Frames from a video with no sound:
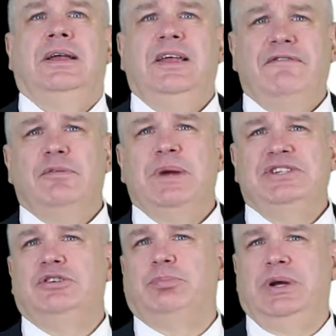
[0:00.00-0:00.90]

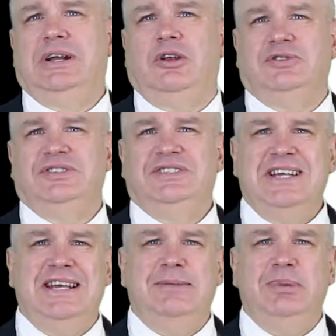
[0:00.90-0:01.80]
Informational pre-closes
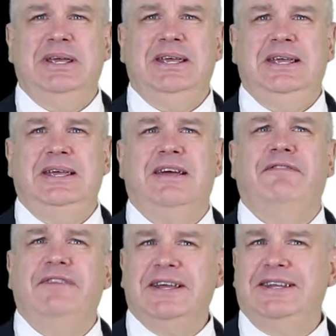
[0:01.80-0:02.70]
tend to be
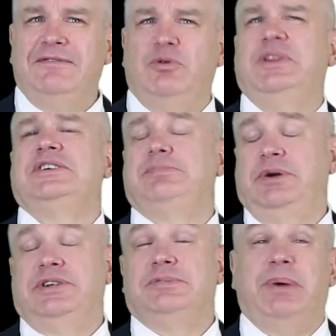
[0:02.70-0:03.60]
effective with
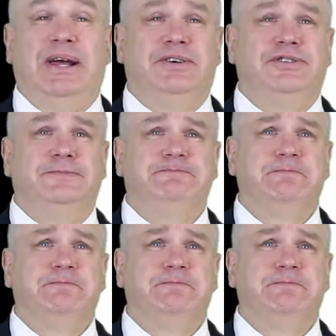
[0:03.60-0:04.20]
experienced buyers.